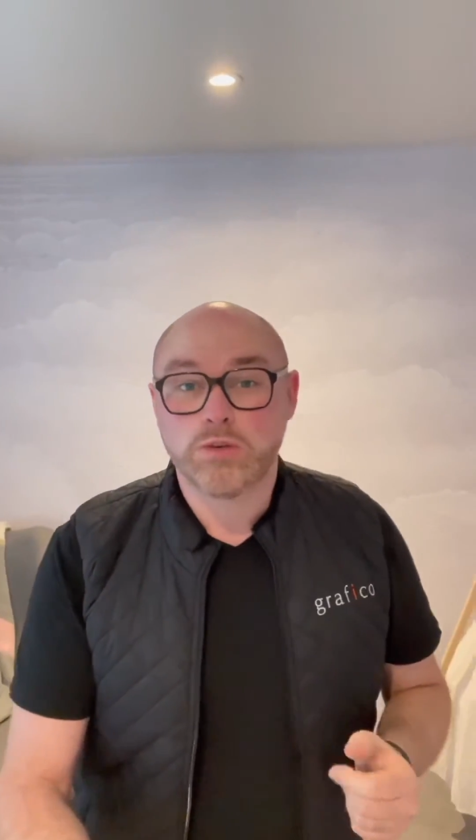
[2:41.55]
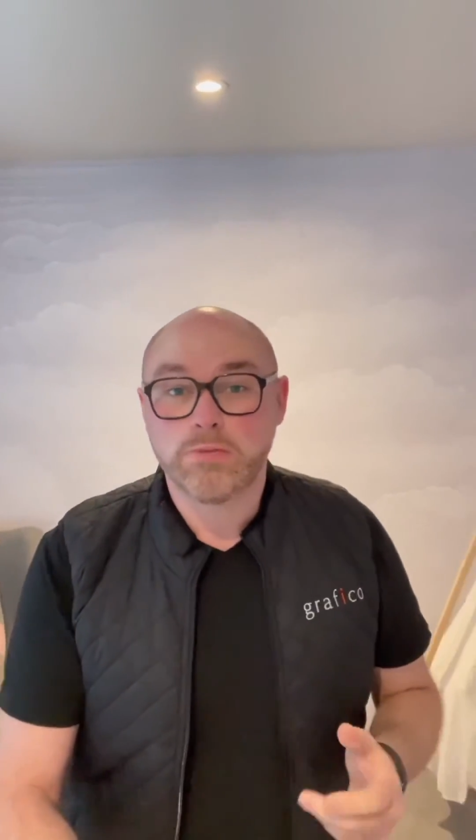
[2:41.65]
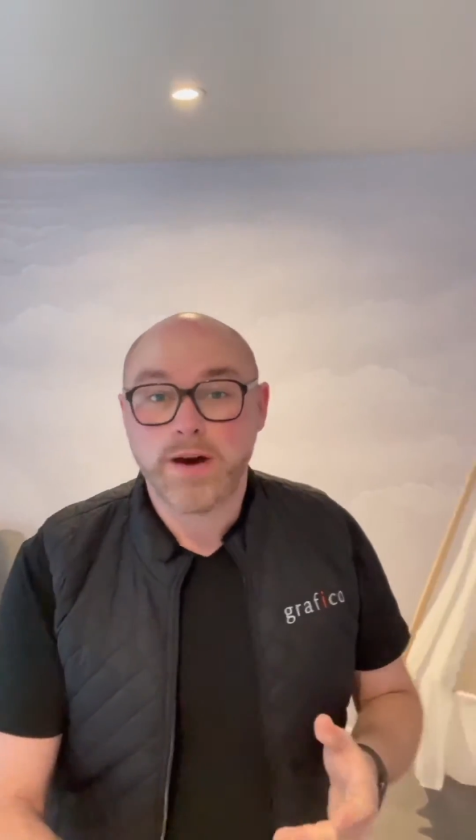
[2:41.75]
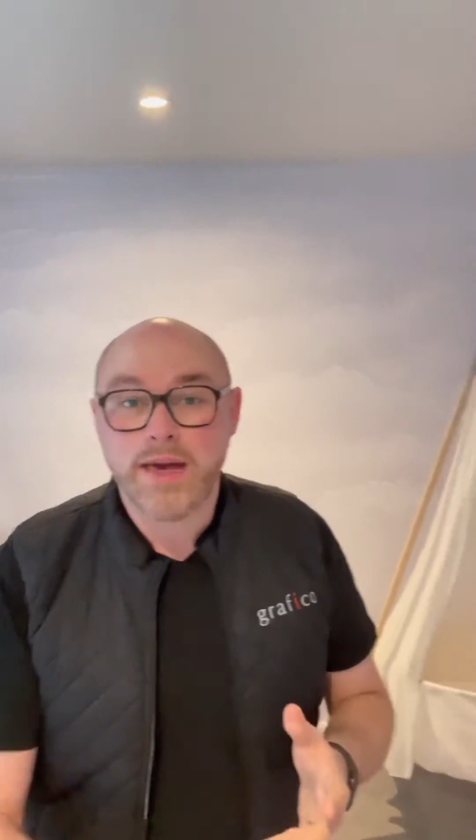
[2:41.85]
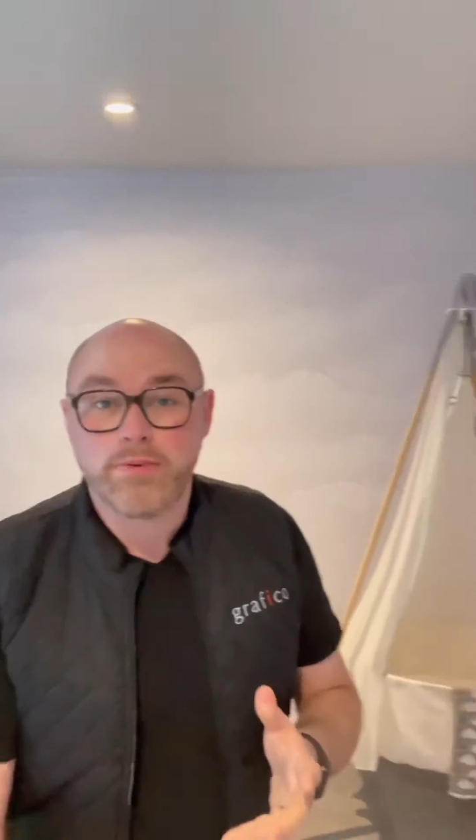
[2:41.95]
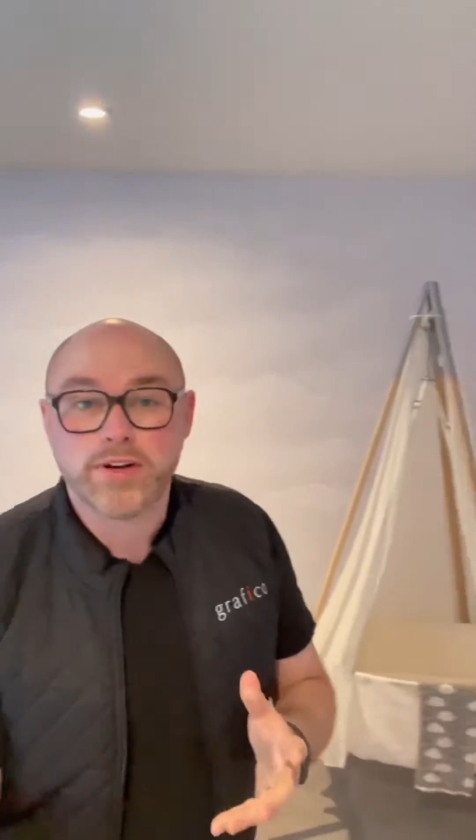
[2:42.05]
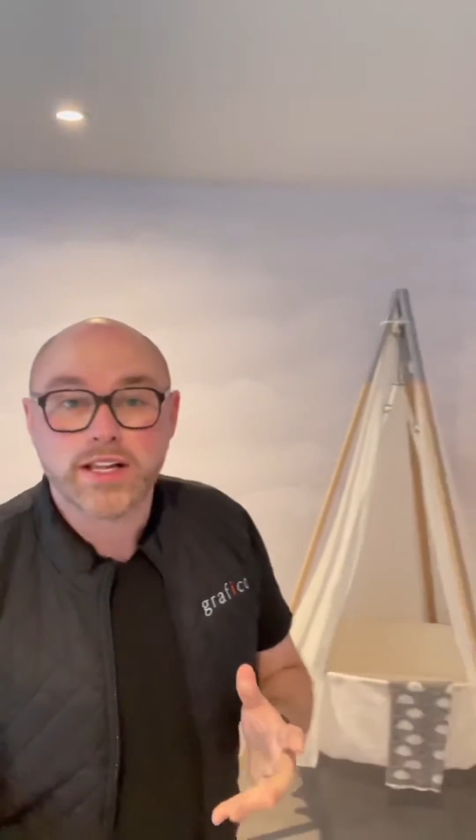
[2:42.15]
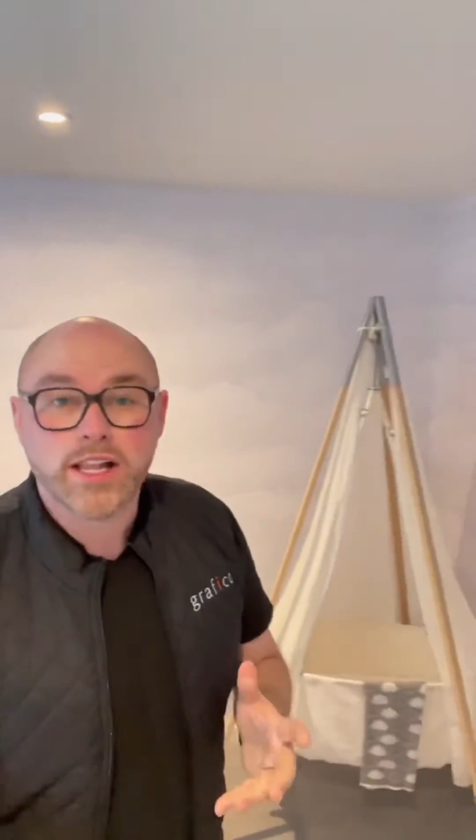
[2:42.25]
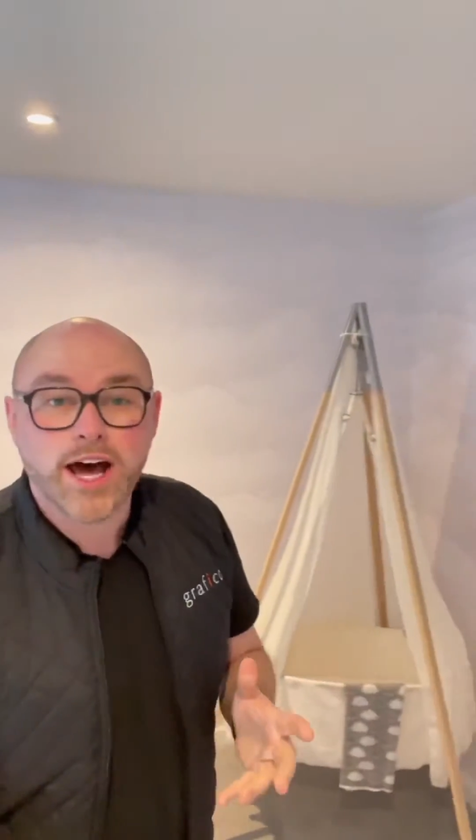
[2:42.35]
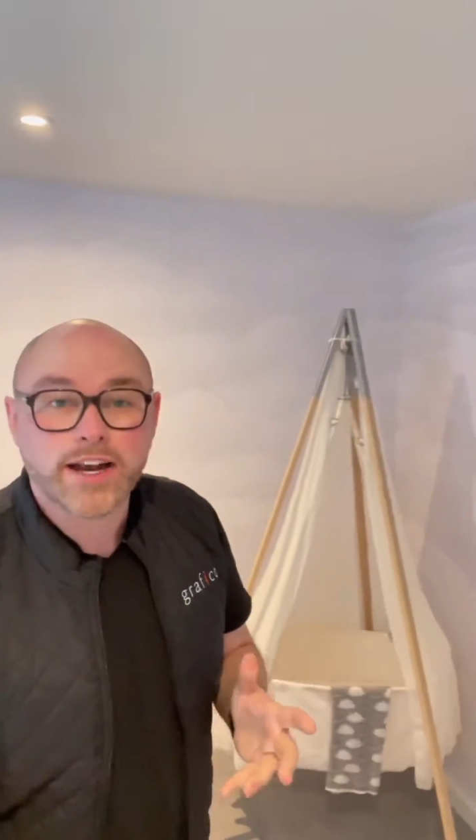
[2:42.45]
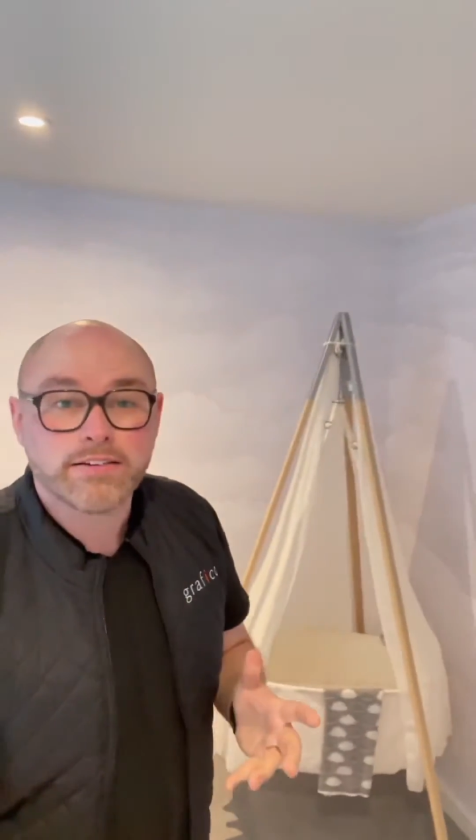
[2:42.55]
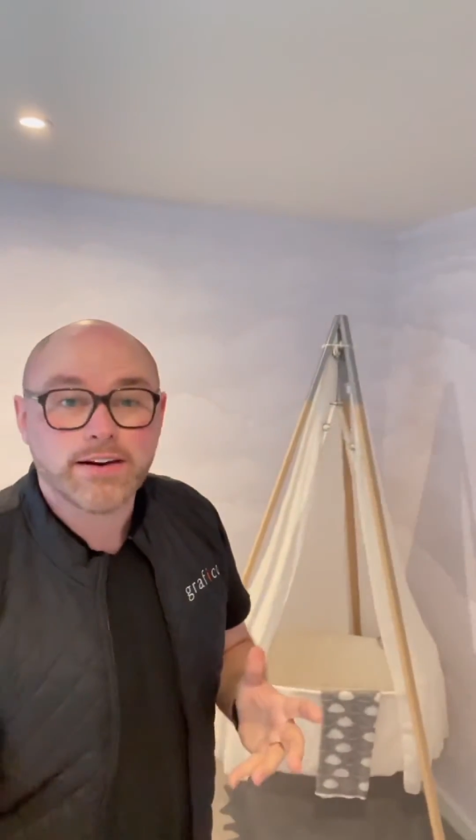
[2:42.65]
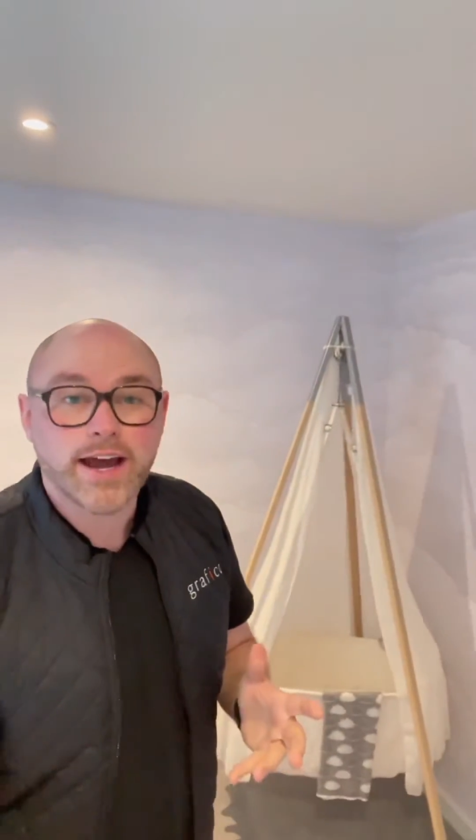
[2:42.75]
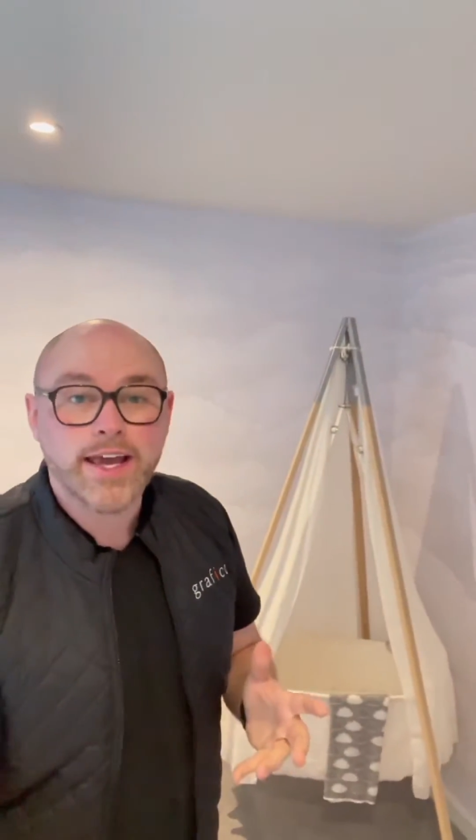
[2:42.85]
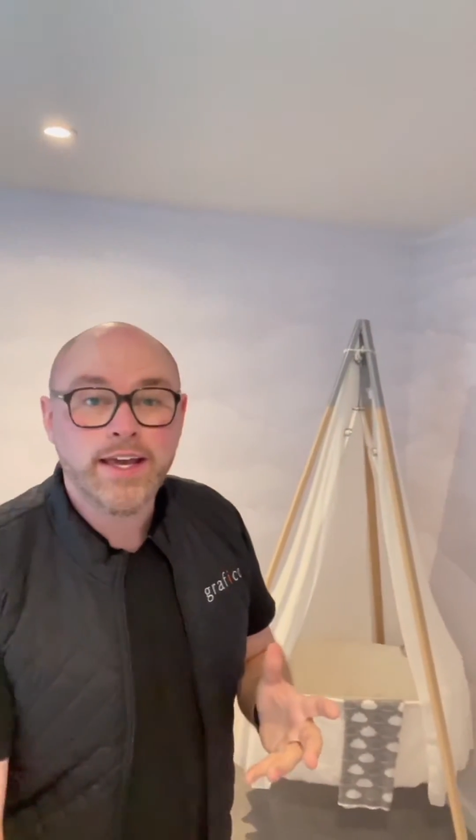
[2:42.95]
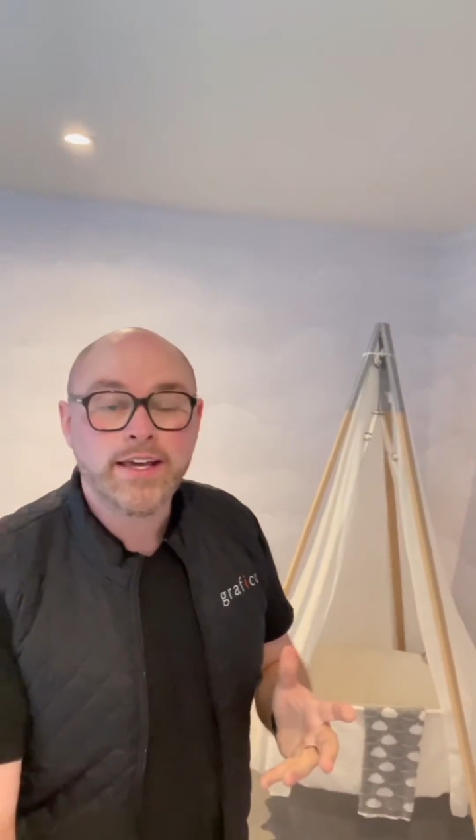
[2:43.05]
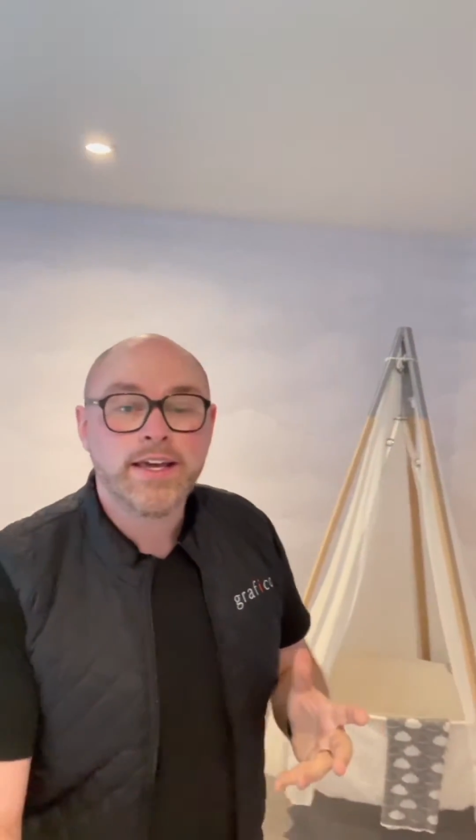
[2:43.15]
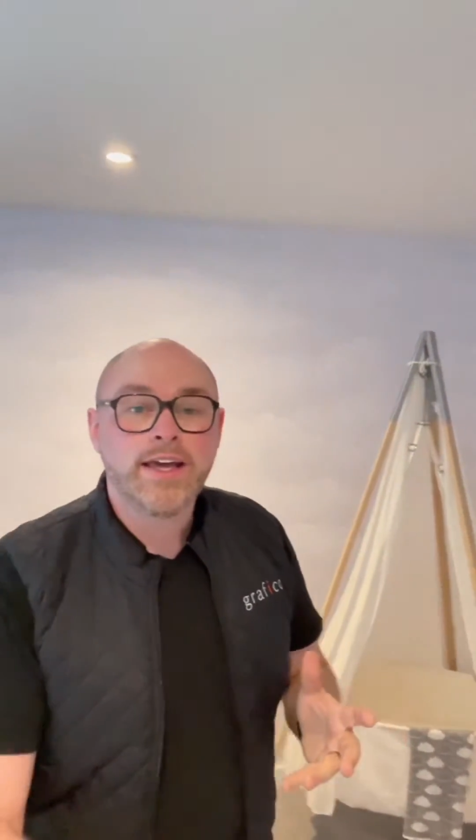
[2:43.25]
wallpaper in a light grey,